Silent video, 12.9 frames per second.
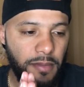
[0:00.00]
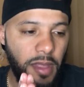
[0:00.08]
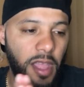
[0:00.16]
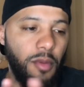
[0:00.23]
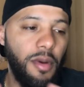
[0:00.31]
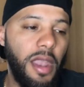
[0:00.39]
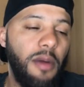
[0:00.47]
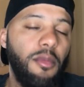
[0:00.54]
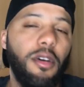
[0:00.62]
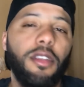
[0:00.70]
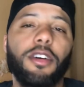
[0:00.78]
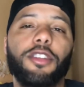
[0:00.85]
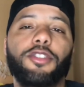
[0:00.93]
and what I
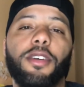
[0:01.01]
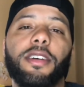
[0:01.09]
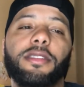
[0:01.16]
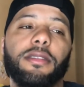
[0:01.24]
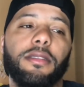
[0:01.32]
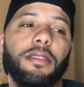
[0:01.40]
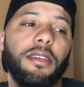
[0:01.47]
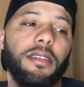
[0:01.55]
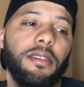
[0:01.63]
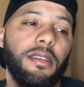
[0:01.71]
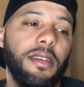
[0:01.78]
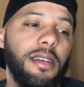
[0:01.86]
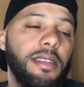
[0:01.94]
want to address, and, and
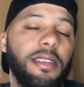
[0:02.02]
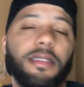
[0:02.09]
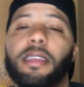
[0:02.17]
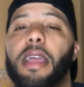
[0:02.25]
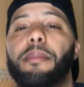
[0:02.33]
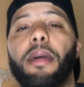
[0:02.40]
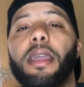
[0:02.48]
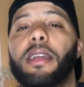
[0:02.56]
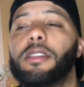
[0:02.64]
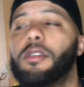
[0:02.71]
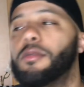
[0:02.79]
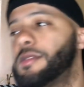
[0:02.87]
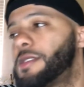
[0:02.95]
this ain't making
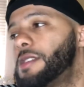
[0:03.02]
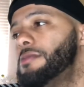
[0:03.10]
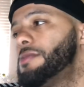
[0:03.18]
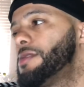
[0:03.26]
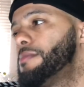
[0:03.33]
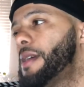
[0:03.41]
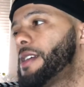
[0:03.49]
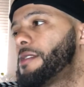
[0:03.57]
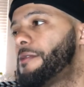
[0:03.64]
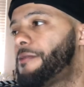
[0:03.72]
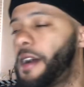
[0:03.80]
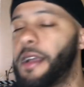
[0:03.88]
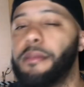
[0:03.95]
no excuses, make the
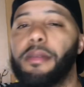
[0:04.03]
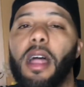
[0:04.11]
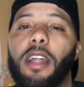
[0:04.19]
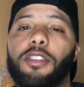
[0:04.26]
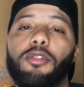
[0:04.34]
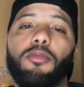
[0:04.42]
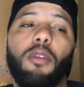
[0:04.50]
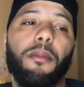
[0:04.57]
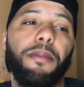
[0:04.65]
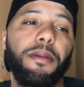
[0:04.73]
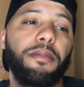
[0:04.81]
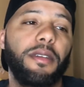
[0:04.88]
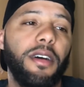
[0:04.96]
fight, but I do want
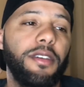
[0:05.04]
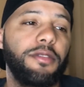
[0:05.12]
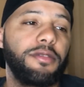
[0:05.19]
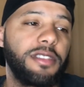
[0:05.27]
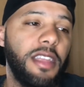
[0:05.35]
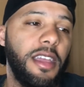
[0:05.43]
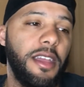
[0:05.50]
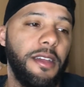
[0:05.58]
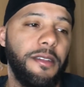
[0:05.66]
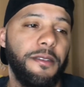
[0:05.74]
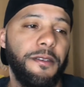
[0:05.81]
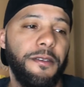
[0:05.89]
people to understand